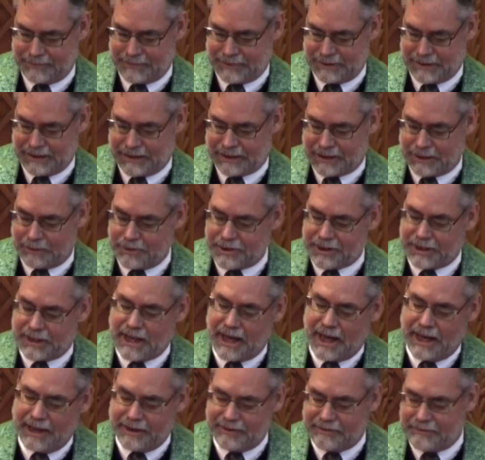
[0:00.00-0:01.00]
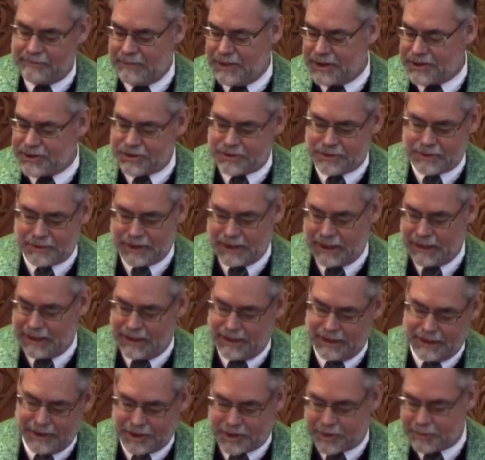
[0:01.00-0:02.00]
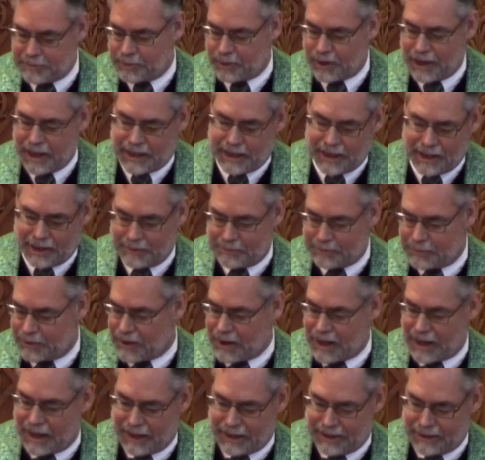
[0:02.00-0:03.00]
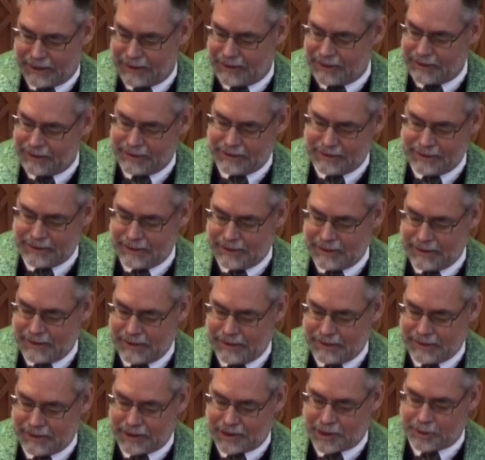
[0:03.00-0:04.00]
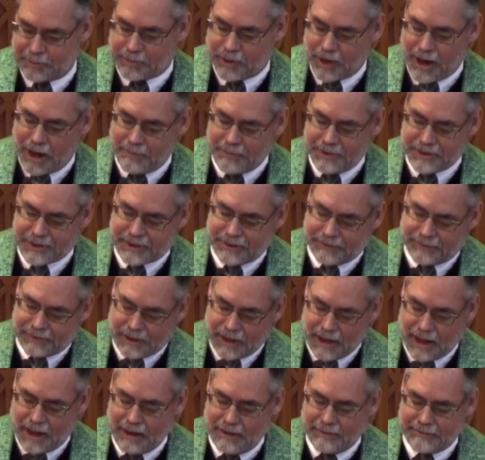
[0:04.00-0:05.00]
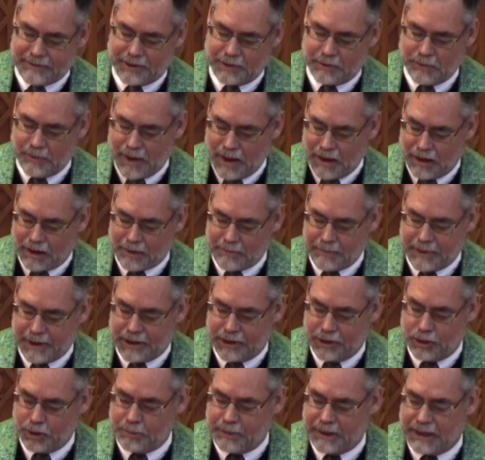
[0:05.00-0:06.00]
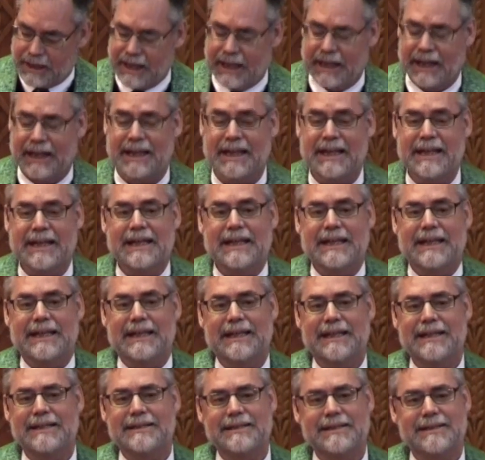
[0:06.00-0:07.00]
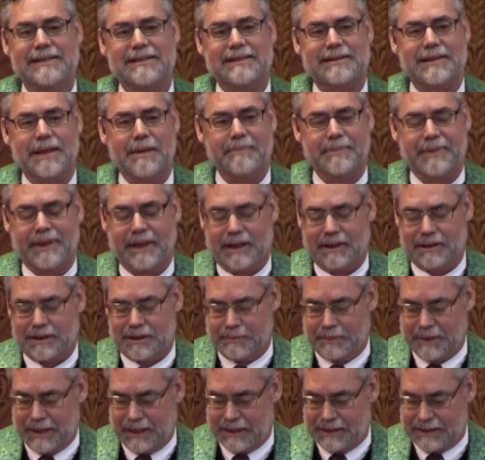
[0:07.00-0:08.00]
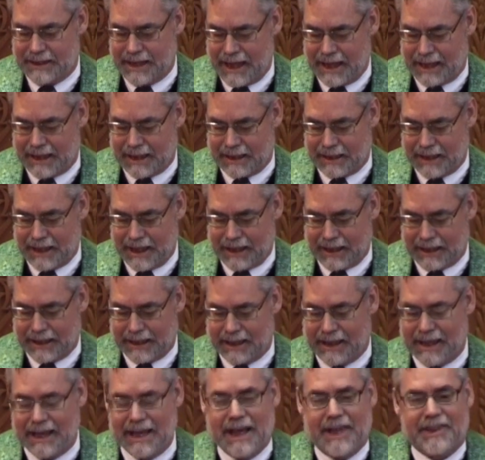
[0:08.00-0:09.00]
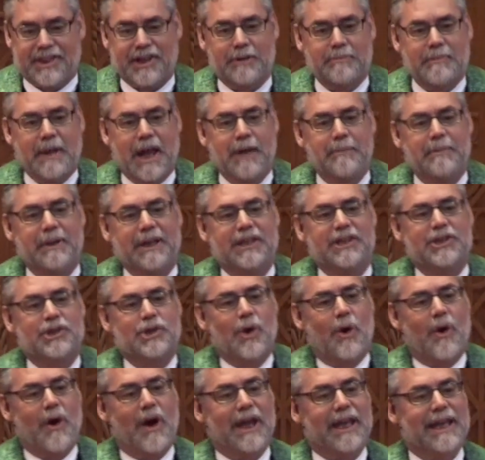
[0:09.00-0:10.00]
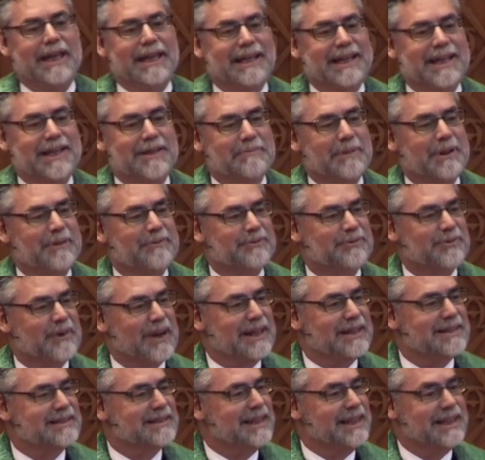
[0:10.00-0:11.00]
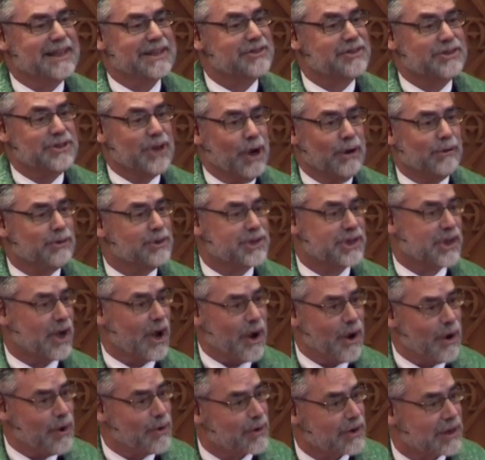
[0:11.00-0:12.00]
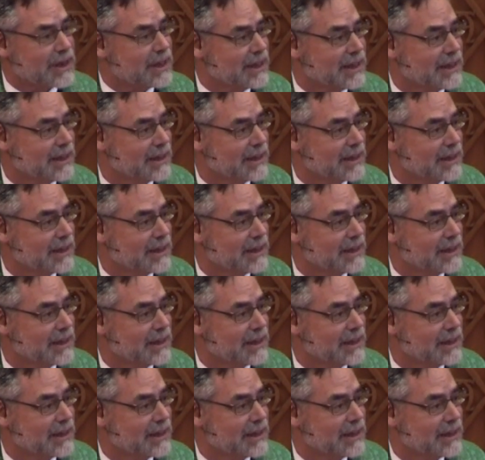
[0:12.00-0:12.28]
That there was a kind of mystery in this breaking bread. That the promise of love and welcome and a new beginning isn't something to be taken lightly. There may be joy in it, but friends, it is no joke.